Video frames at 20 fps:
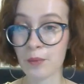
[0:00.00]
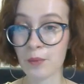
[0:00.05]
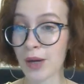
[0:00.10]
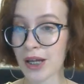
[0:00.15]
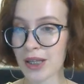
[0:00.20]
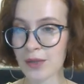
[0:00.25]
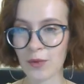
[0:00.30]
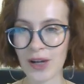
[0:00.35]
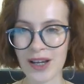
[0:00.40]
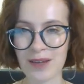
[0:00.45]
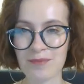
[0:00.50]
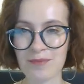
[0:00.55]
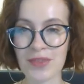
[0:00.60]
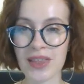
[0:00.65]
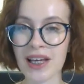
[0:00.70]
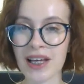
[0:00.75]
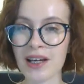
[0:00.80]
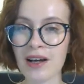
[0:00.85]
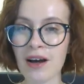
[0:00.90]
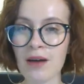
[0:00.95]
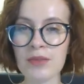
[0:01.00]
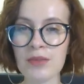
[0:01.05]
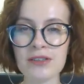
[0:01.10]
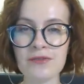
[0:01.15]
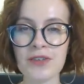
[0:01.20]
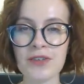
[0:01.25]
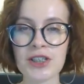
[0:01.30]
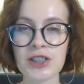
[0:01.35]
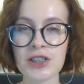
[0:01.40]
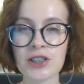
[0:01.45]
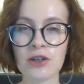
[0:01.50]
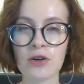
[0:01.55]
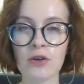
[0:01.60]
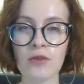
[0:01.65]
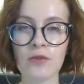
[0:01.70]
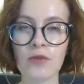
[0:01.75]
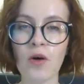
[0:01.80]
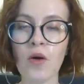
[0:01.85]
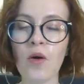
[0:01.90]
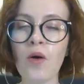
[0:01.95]
By the way, the common feature
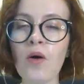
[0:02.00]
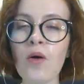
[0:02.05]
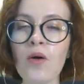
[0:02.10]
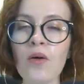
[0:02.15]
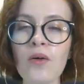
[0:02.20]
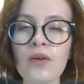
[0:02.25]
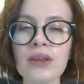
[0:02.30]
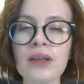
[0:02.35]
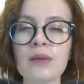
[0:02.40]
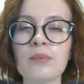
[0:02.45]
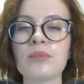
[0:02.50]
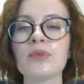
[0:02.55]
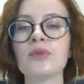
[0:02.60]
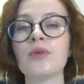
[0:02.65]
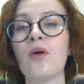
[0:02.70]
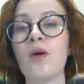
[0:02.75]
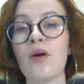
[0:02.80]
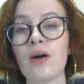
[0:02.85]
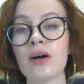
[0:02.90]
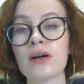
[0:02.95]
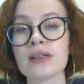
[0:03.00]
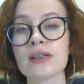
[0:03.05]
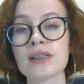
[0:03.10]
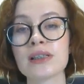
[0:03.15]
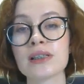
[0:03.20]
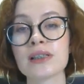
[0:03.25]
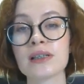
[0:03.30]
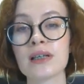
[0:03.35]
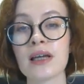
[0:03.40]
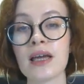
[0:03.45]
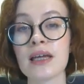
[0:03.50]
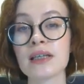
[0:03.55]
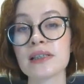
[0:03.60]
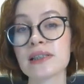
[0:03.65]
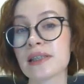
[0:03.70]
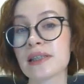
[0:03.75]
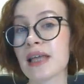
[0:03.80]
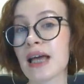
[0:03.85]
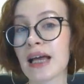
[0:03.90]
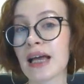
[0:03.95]
of all the blocks
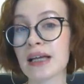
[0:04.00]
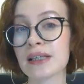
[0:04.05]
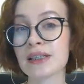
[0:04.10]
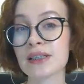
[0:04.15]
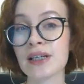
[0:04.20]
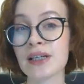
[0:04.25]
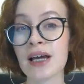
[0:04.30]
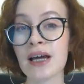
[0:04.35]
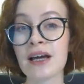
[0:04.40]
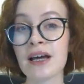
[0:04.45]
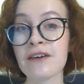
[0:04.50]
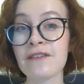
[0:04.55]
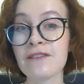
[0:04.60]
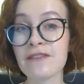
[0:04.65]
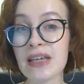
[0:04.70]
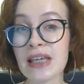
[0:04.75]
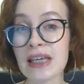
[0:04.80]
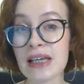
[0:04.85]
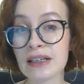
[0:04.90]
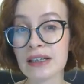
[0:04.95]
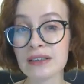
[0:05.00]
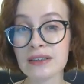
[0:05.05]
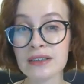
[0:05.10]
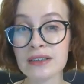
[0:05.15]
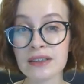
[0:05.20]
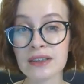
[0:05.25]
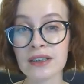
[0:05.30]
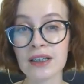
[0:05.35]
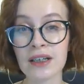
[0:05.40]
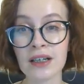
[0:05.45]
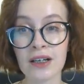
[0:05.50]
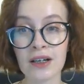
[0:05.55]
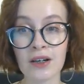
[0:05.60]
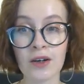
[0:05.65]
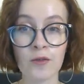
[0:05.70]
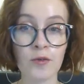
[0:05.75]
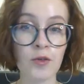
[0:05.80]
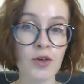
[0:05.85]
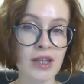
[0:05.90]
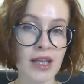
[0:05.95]
is that field
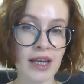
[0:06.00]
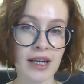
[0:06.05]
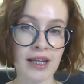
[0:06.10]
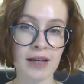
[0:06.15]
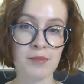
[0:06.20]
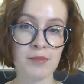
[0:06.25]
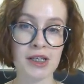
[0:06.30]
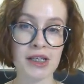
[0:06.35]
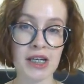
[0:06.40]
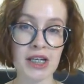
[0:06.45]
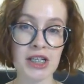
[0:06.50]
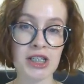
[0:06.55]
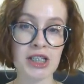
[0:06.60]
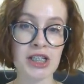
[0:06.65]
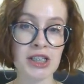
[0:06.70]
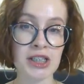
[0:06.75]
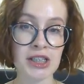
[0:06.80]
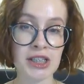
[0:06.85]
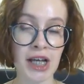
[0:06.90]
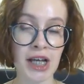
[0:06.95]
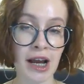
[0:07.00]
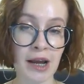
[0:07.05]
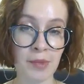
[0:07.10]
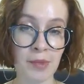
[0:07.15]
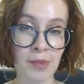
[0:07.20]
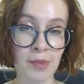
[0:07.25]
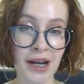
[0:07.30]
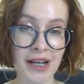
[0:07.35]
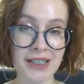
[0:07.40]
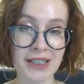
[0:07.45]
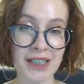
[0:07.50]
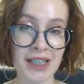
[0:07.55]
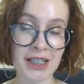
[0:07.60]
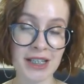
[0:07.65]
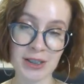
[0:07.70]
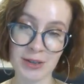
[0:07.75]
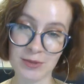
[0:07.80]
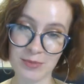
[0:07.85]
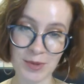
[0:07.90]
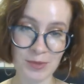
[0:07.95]
for the accommodation type
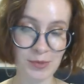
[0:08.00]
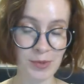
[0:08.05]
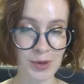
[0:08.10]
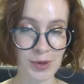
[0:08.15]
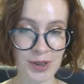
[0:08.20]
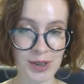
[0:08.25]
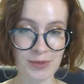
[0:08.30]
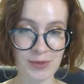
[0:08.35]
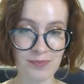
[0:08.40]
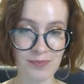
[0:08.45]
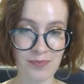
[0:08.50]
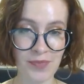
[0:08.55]
ID to be put.